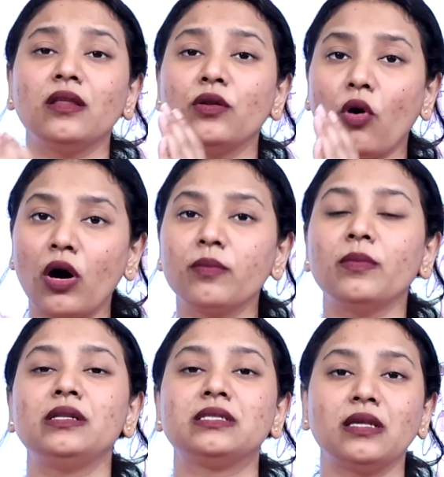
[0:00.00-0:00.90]
in the
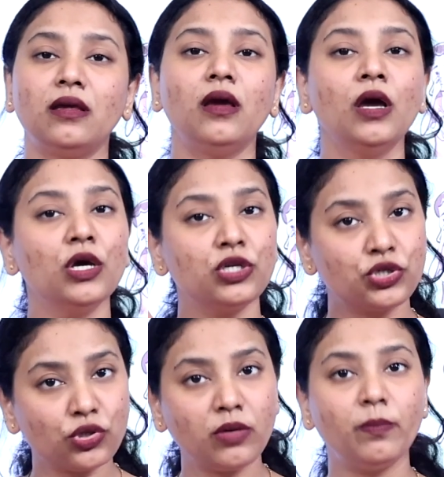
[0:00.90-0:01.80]
normalcy
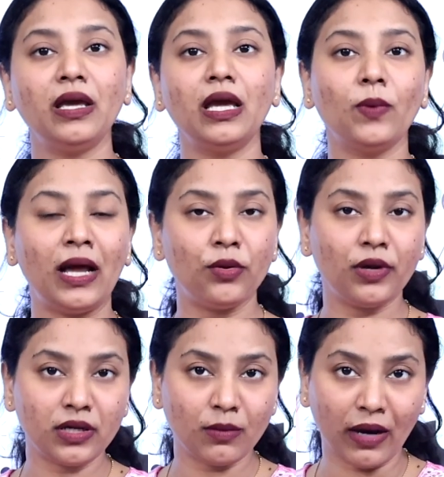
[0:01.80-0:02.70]
should be
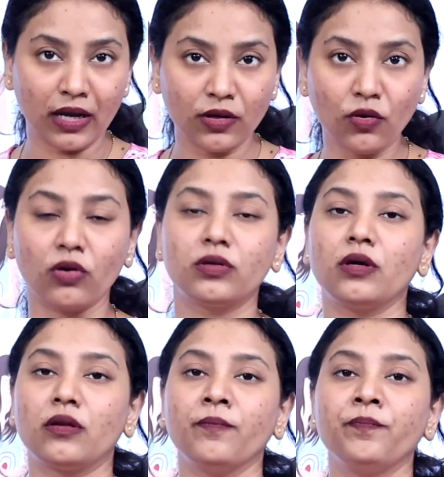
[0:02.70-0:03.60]
evaluated by a
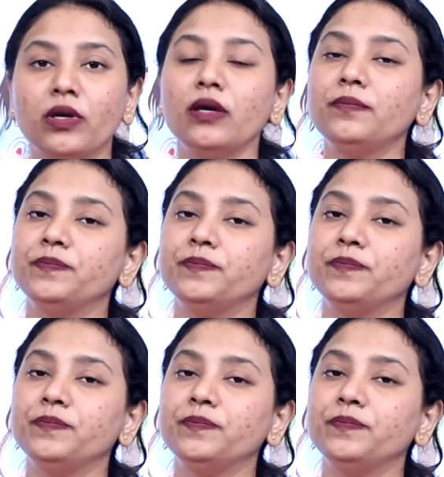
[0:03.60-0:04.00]
doctor. Okay,